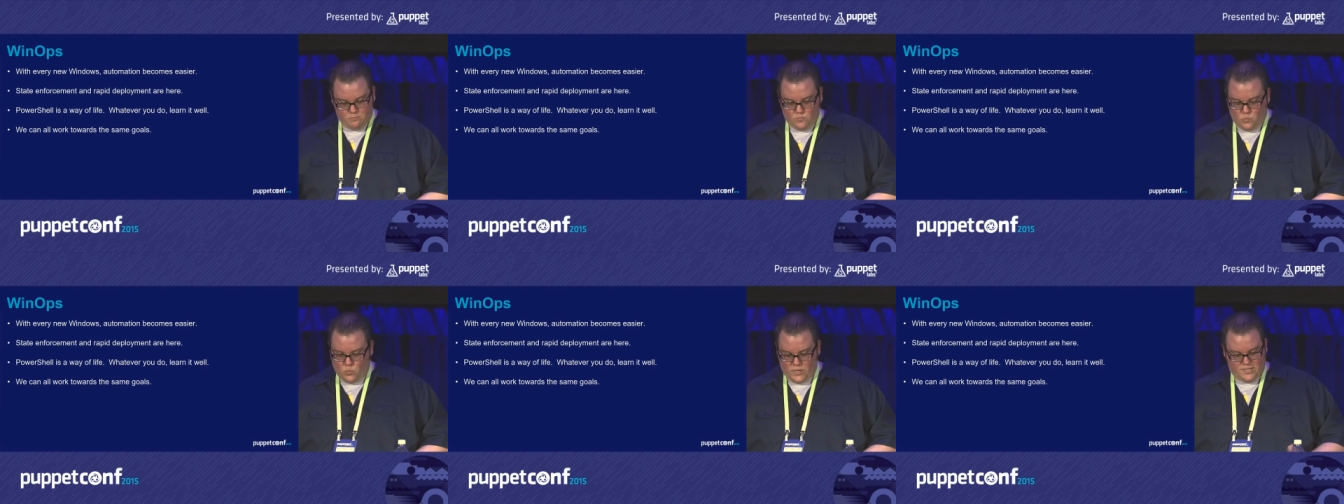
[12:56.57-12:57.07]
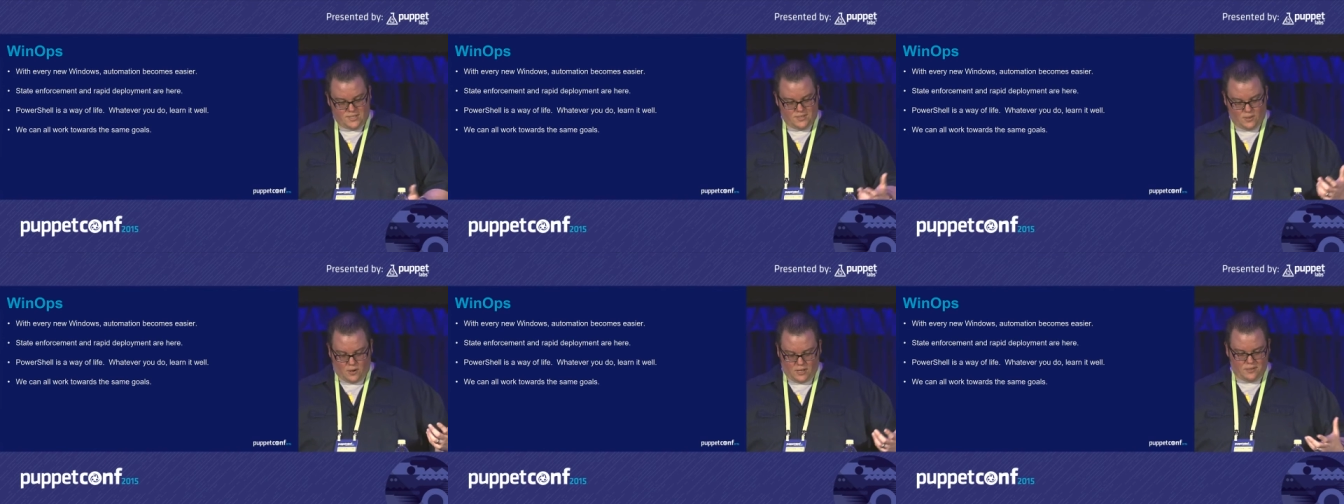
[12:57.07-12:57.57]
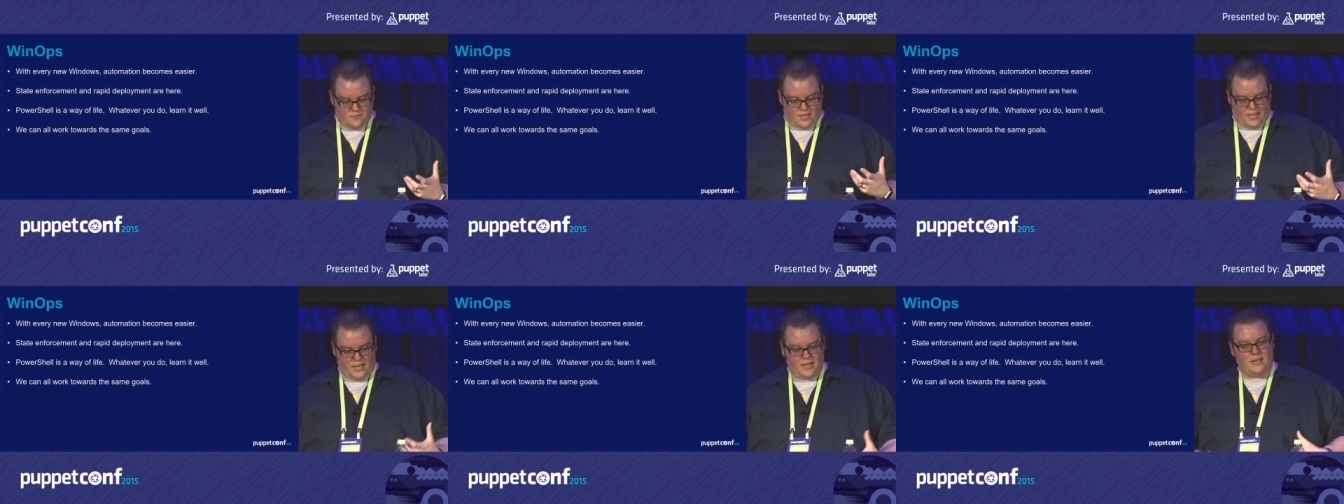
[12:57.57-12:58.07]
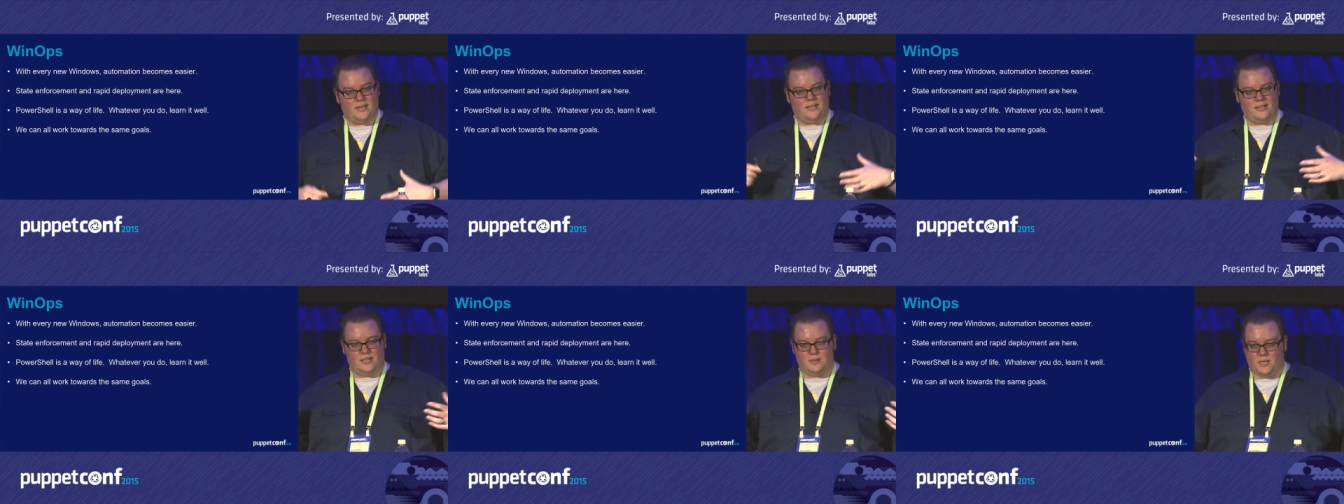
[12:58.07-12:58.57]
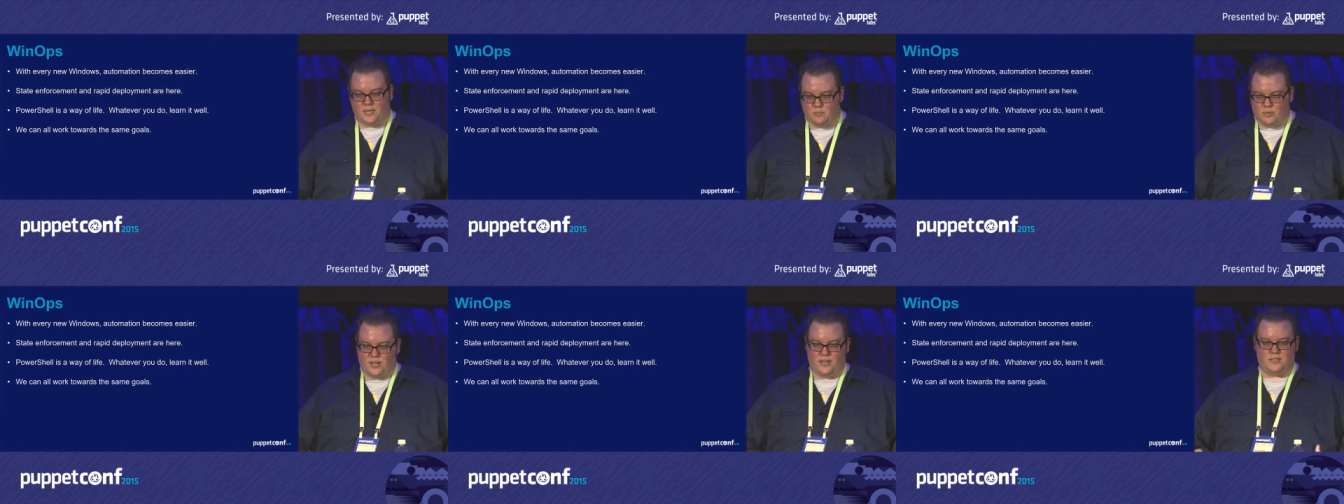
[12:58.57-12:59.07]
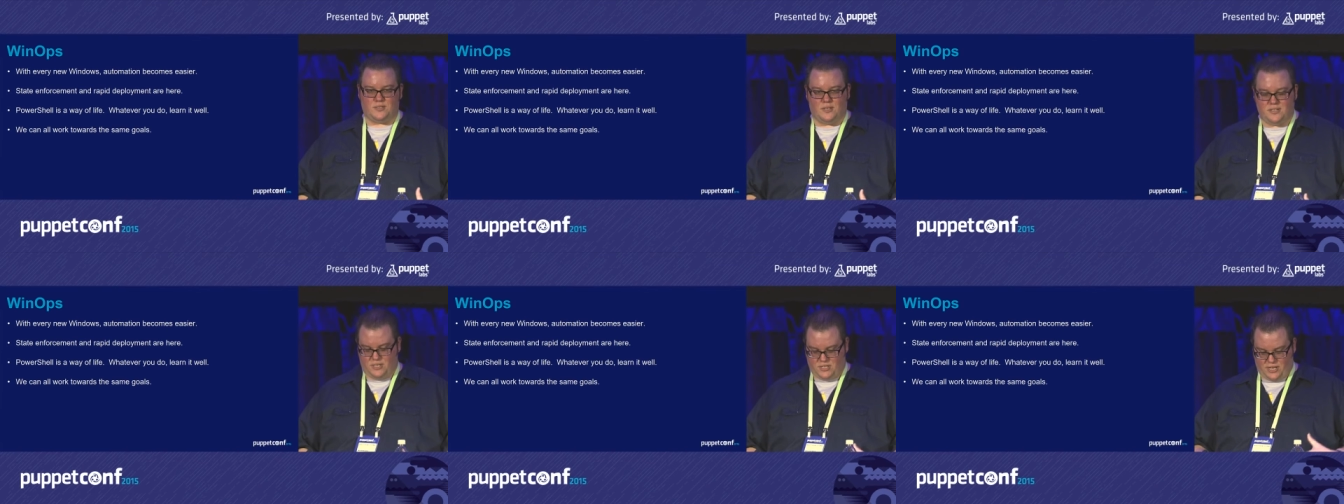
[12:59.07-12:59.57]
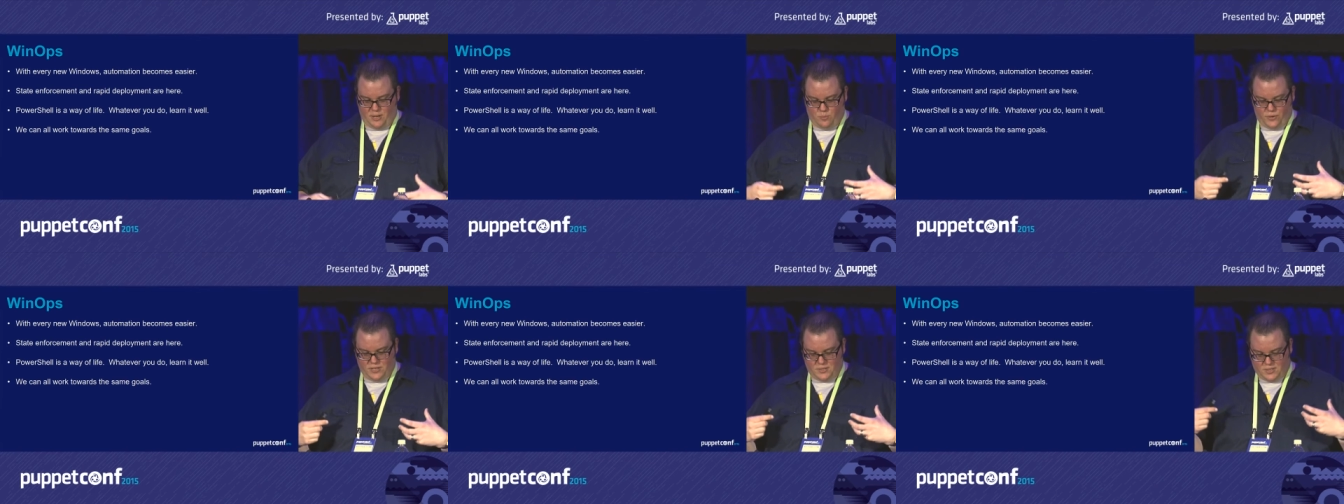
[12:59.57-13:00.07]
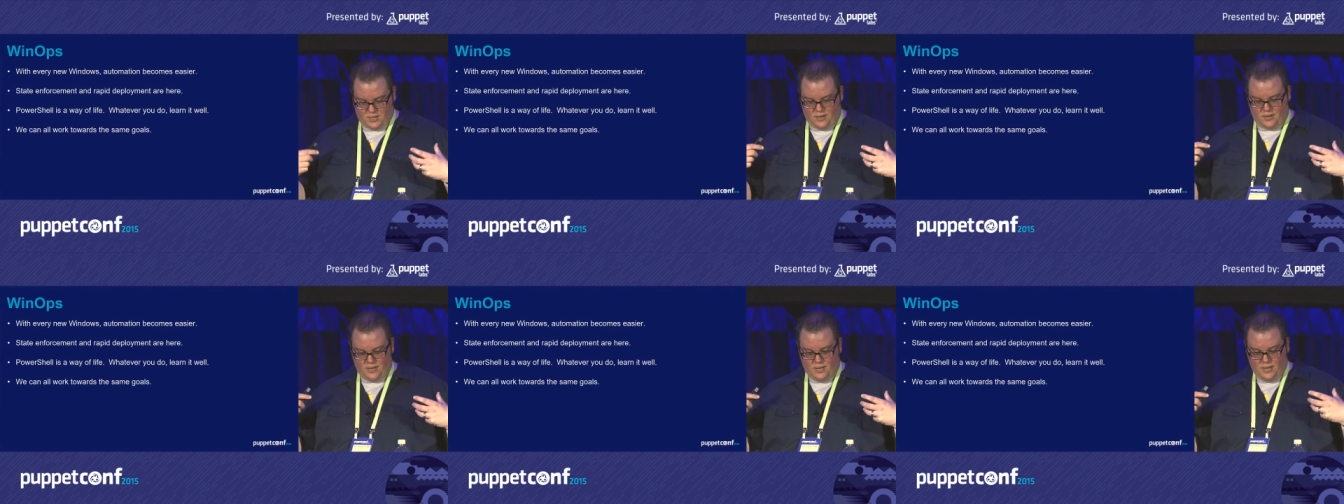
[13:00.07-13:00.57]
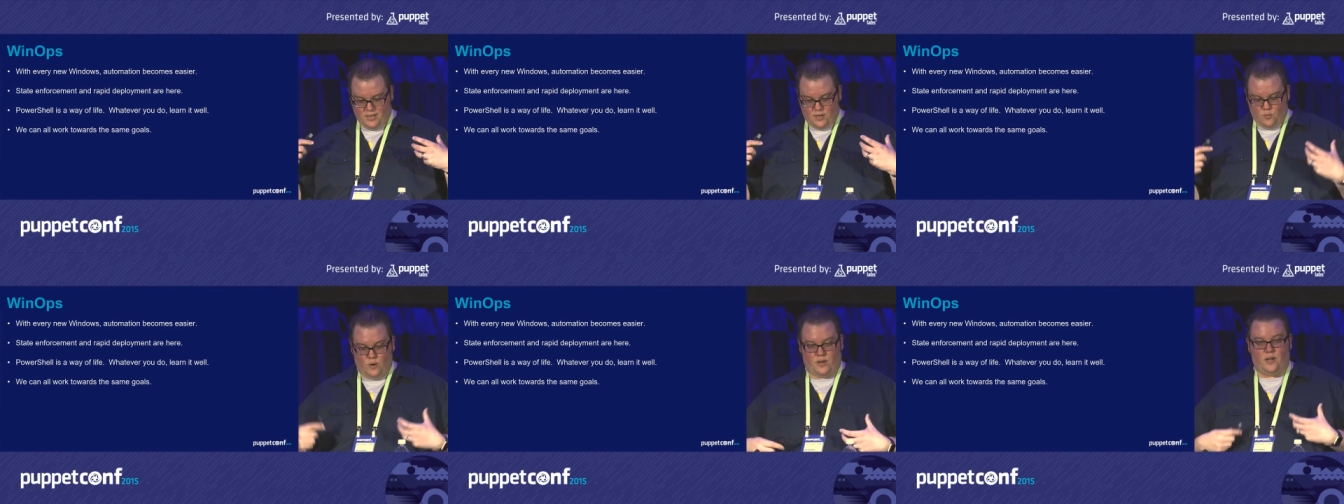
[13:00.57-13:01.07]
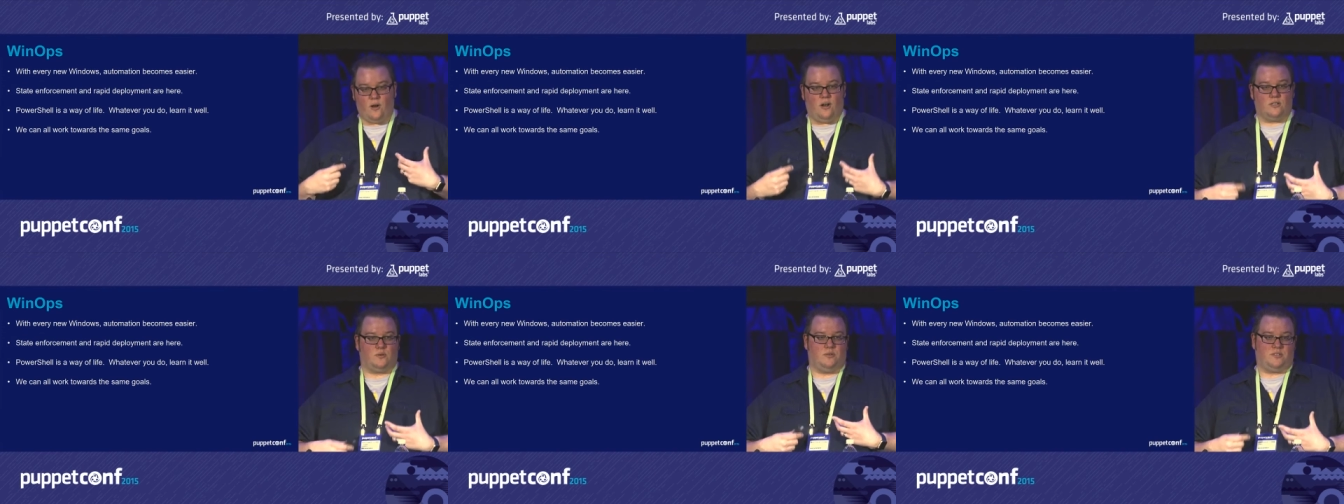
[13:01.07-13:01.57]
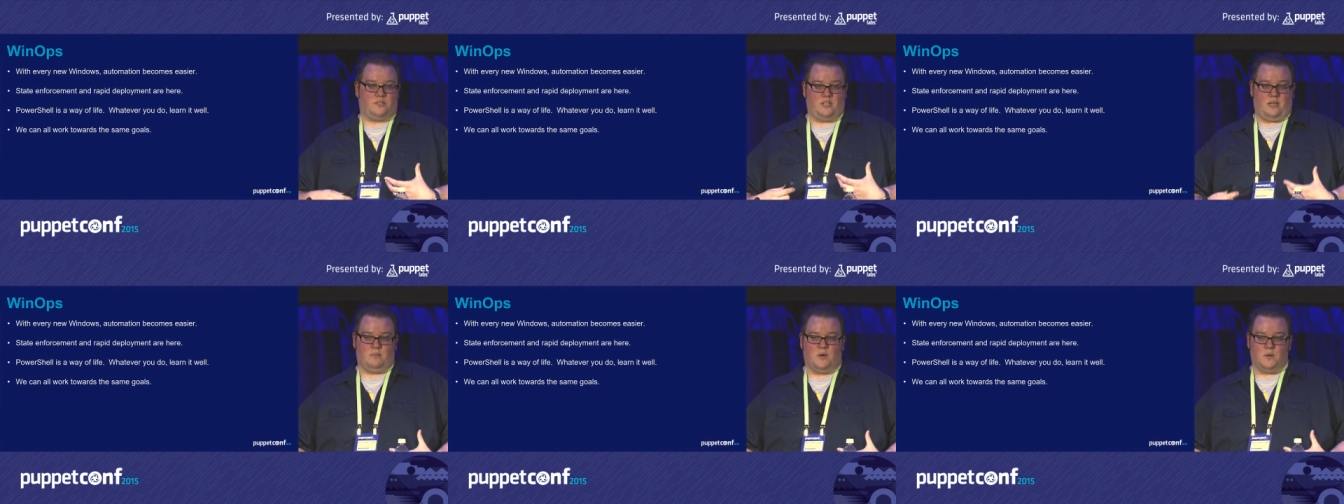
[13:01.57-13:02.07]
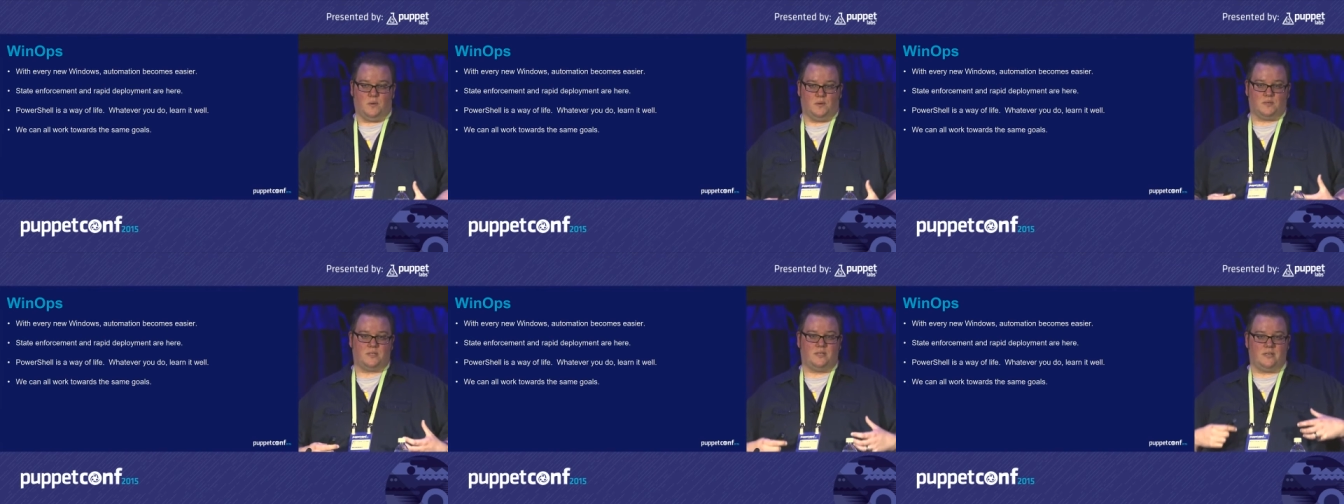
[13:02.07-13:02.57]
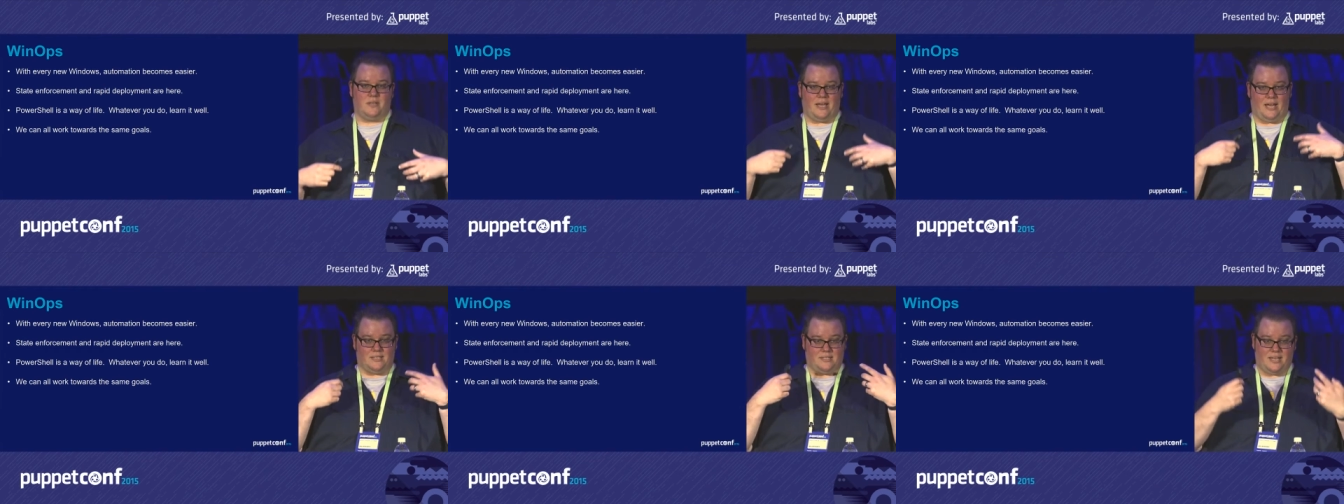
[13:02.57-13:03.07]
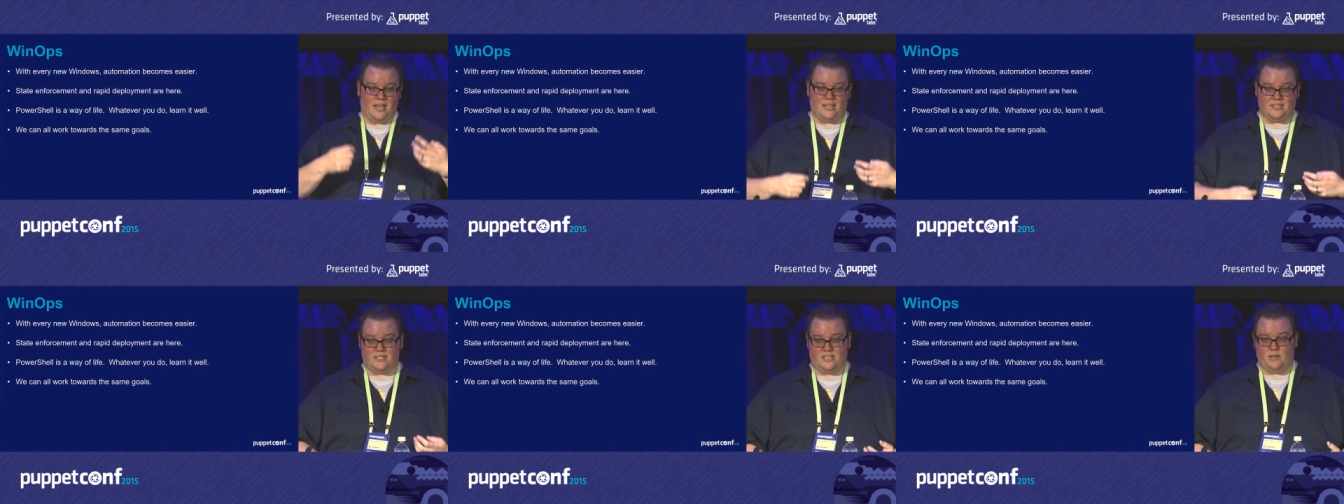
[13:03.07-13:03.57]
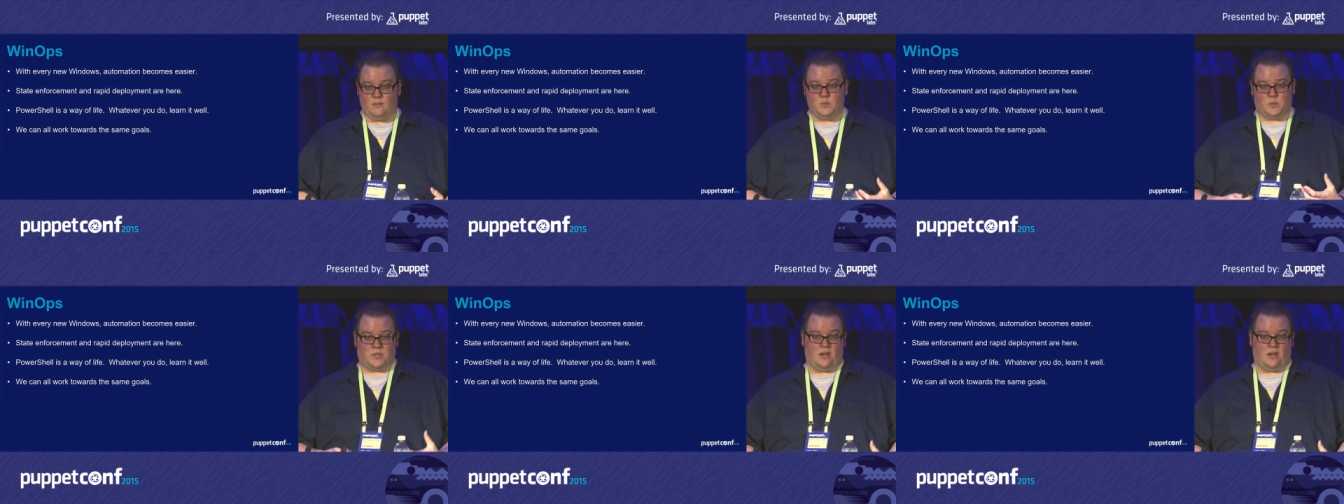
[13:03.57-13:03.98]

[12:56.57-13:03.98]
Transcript: with all of that and, and bringing this all into shape, we can start working all towards the same goals as, again, teams with